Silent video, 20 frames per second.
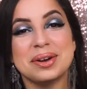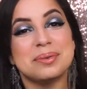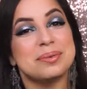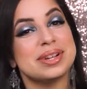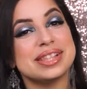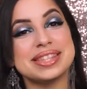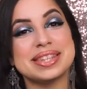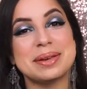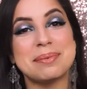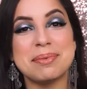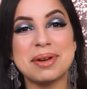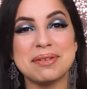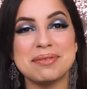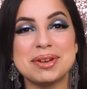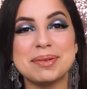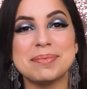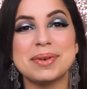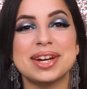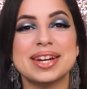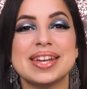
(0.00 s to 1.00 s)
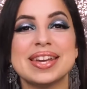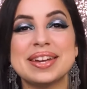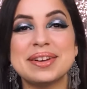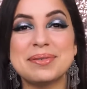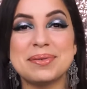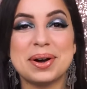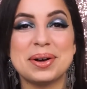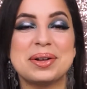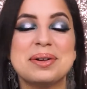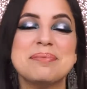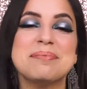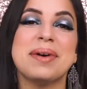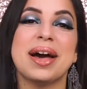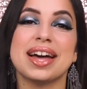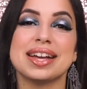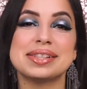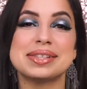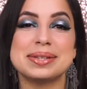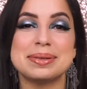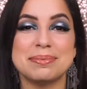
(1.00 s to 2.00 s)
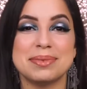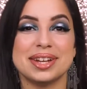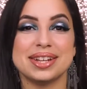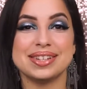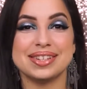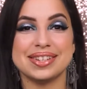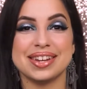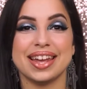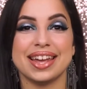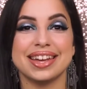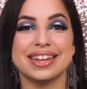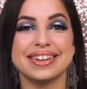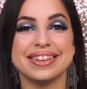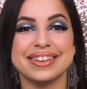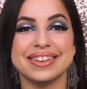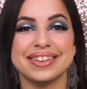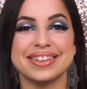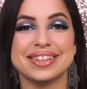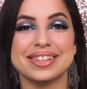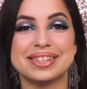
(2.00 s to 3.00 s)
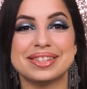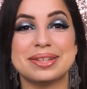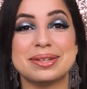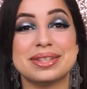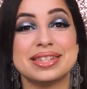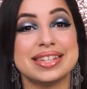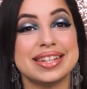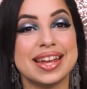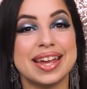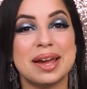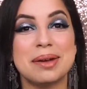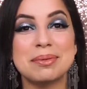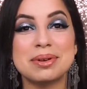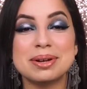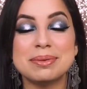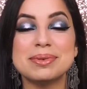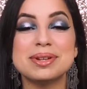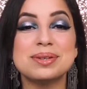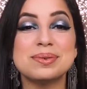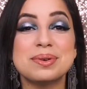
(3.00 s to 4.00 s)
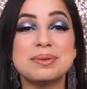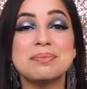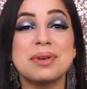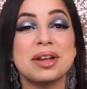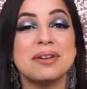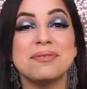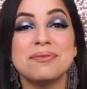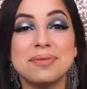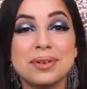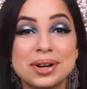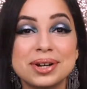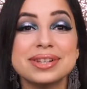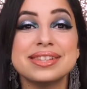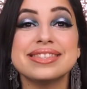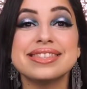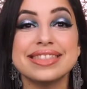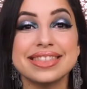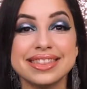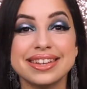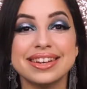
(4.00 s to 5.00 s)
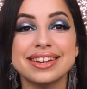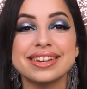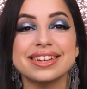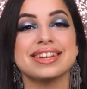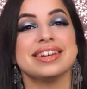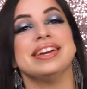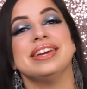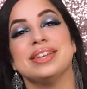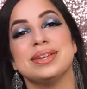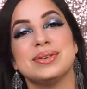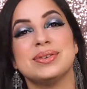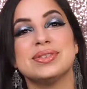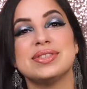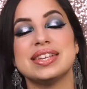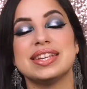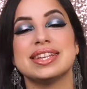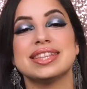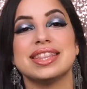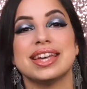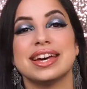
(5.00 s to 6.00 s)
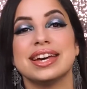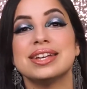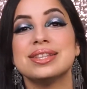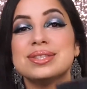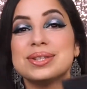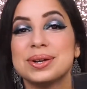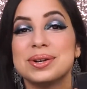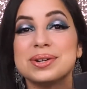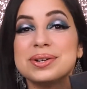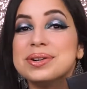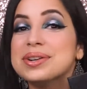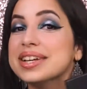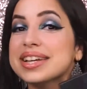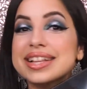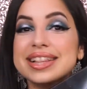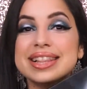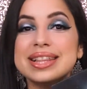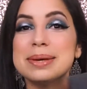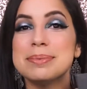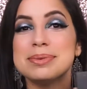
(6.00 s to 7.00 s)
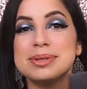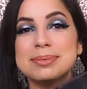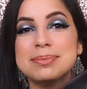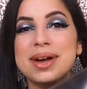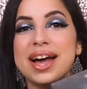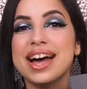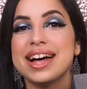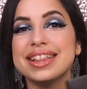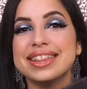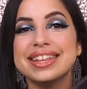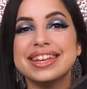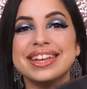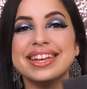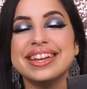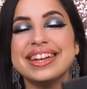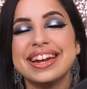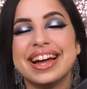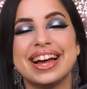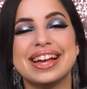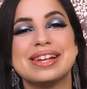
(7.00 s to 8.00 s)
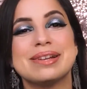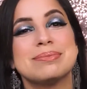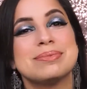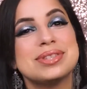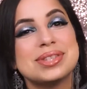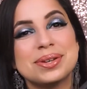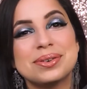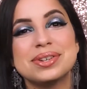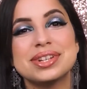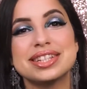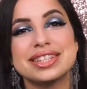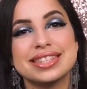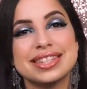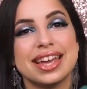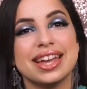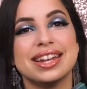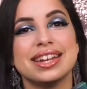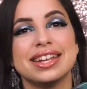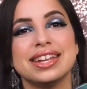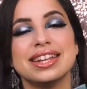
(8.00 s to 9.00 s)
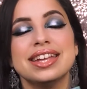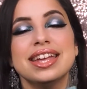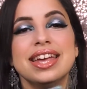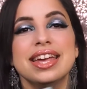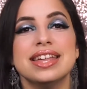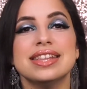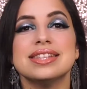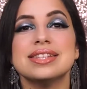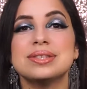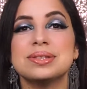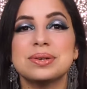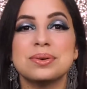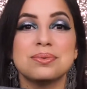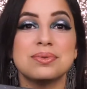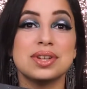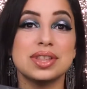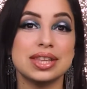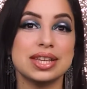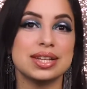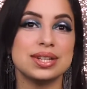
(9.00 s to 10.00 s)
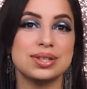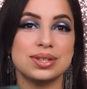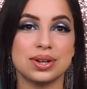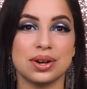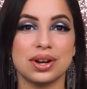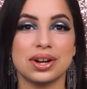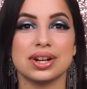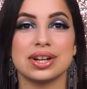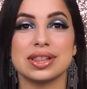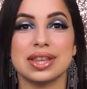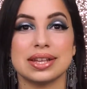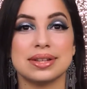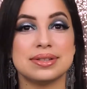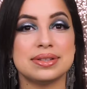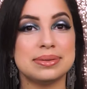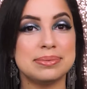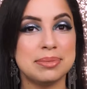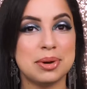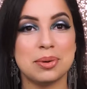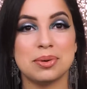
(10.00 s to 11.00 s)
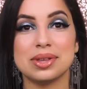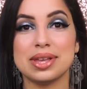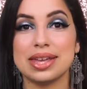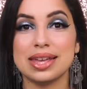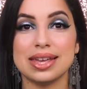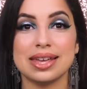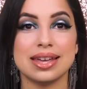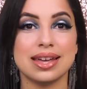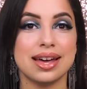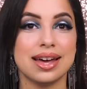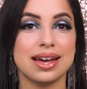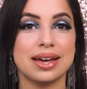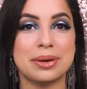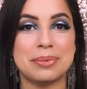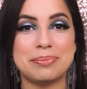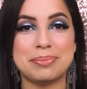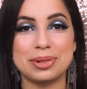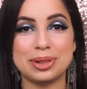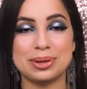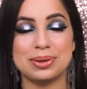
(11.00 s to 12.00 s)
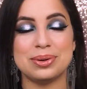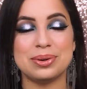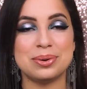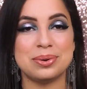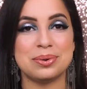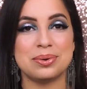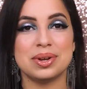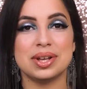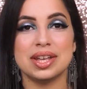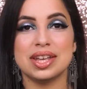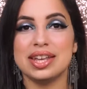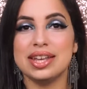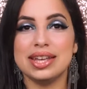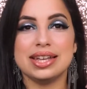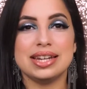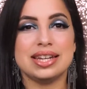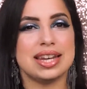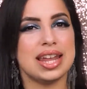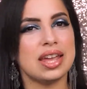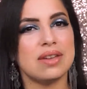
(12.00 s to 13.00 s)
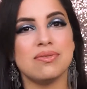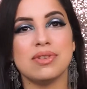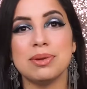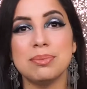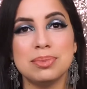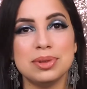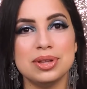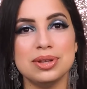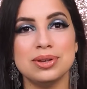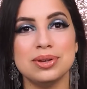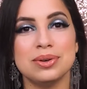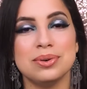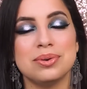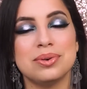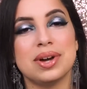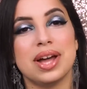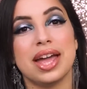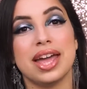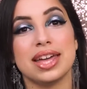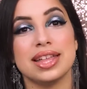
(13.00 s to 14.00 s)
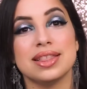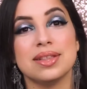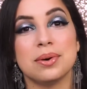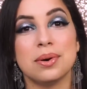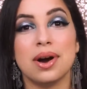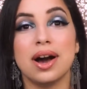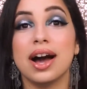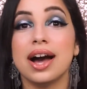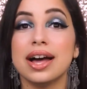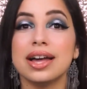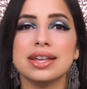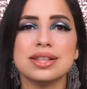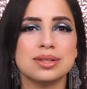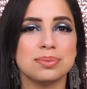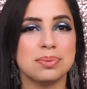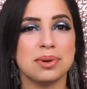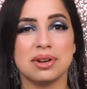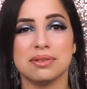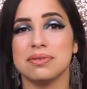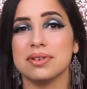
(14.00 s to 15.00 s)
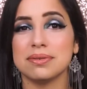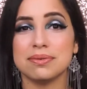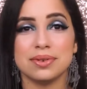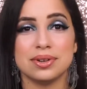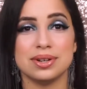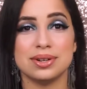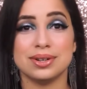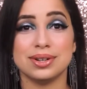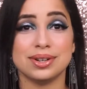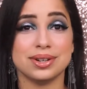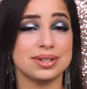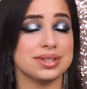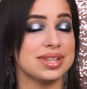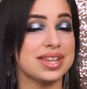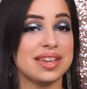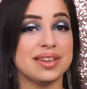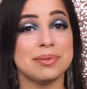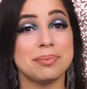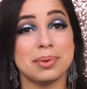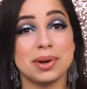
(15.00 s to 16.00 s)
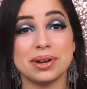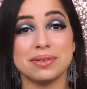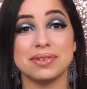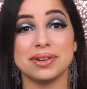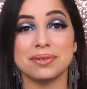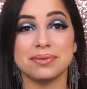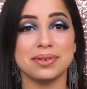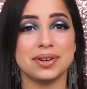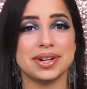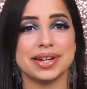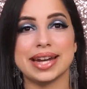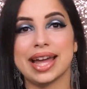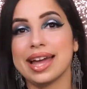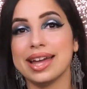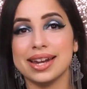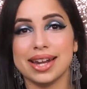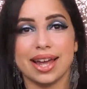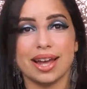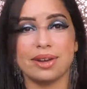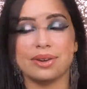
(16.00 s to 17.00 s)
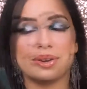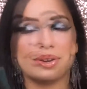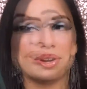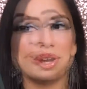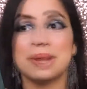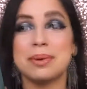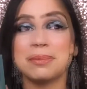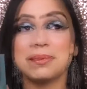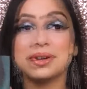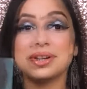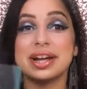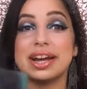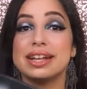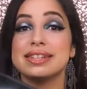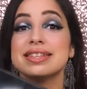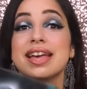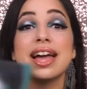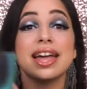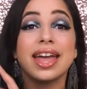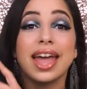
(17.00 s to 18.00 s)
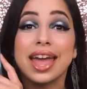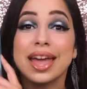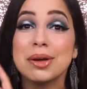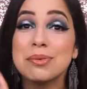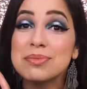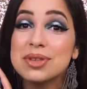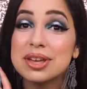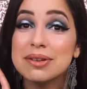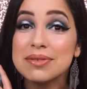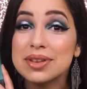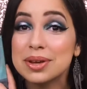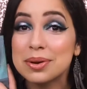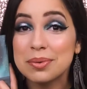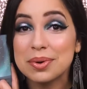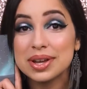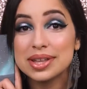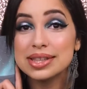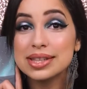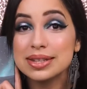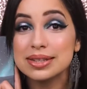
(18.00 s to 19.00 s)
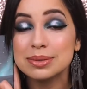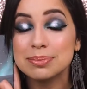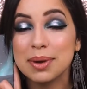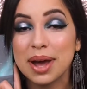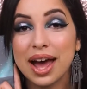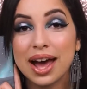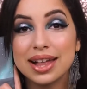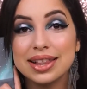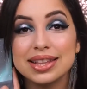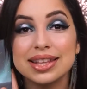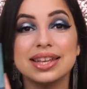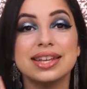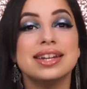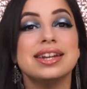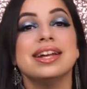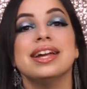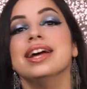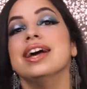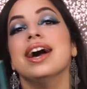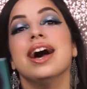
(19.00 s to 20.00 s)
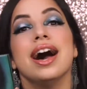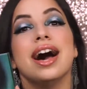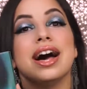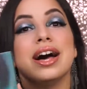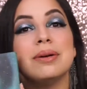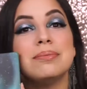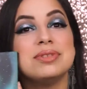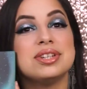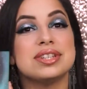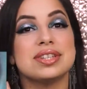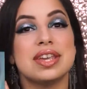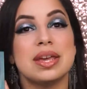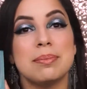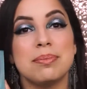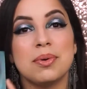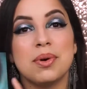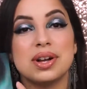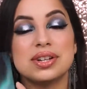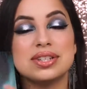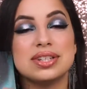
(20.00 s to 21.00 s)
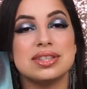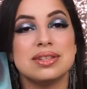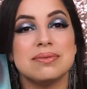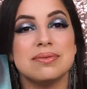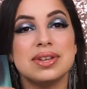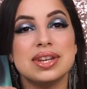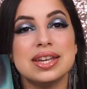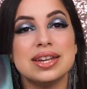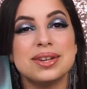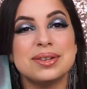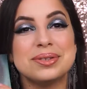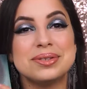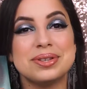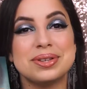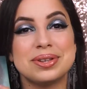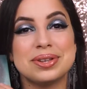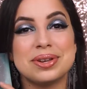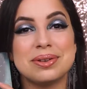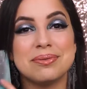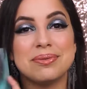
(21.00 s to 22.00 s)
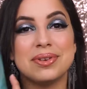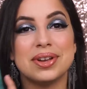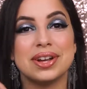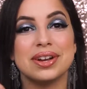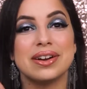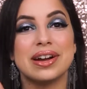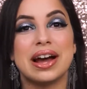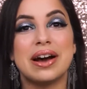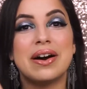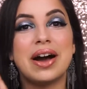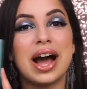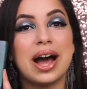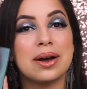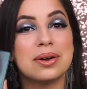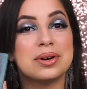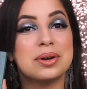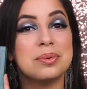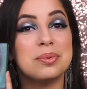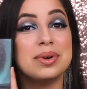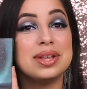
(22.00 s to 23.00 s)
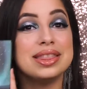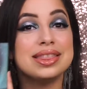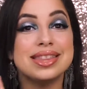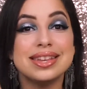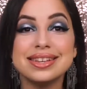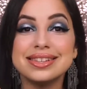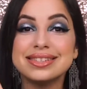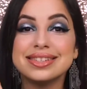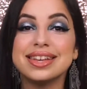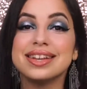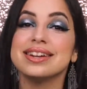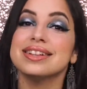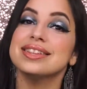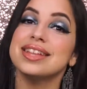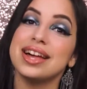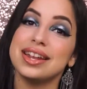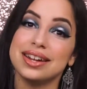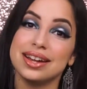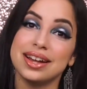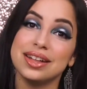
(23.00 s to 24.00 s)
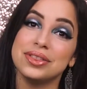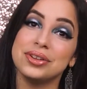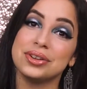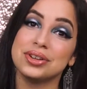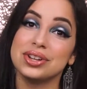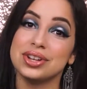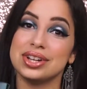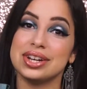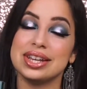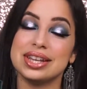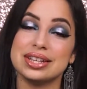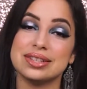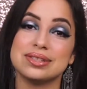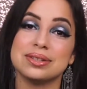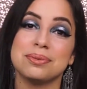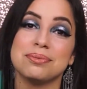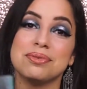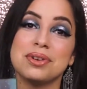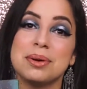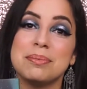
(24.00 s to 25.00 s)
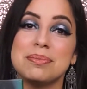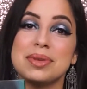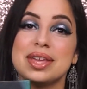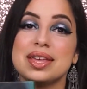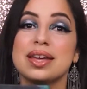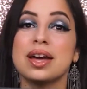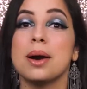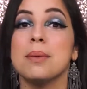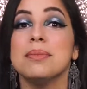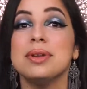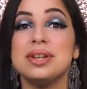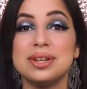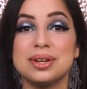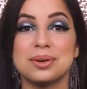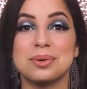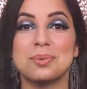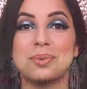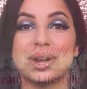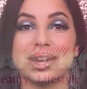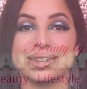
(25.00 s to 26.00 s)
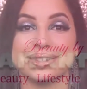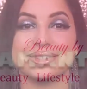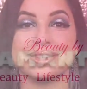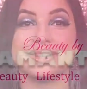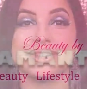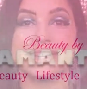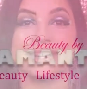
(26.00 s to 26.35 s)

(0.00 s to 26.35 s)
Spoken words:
What's up everybody? Welcome back to my channel. So today I'm going to be doing my first look using the Eternal Eclipse palette. I am so excited. This is a really dark, like smoky blue, navy blue halo eye. It's perfect for New Year's Eve, perfect for a night out. Remember guys, I am giving away this palette. Just keep watching the video so you can figure out how to win this and a lot of other goodies from me coming your way.